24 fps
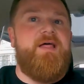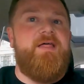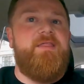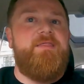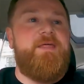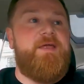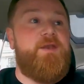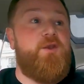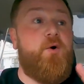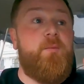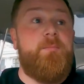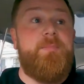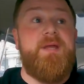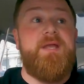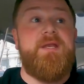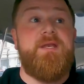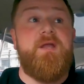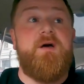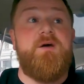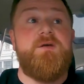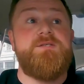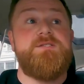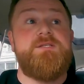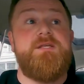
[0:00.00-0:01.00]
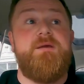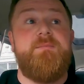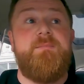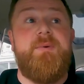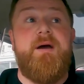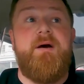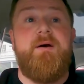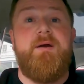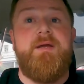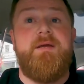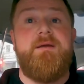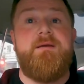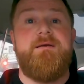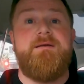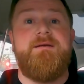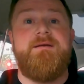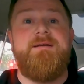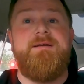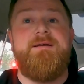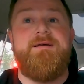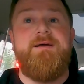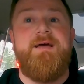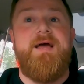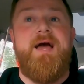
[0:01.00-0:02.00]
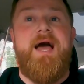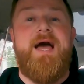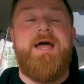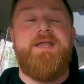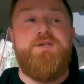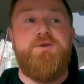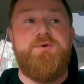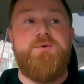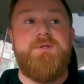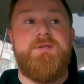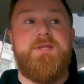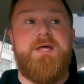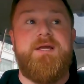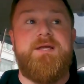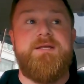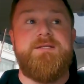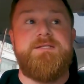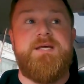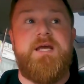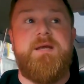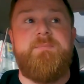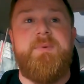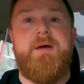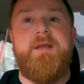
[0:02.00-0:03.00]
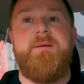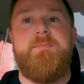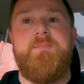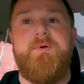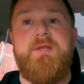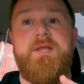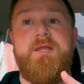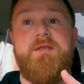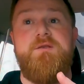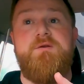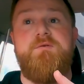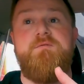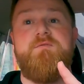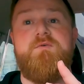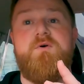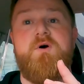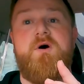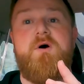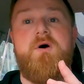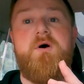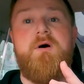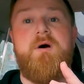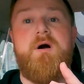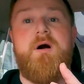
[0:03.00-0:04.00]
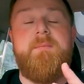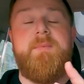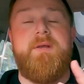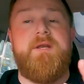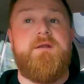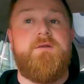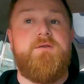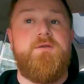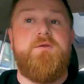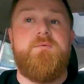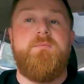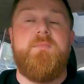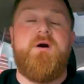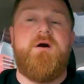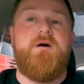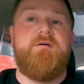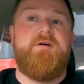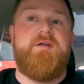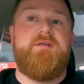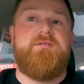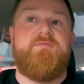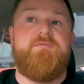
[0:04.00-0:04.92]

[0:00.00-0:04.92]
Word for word: they're not being nasty about it. Yeah. And you they can take banter, but then you've got. I mean, you might have had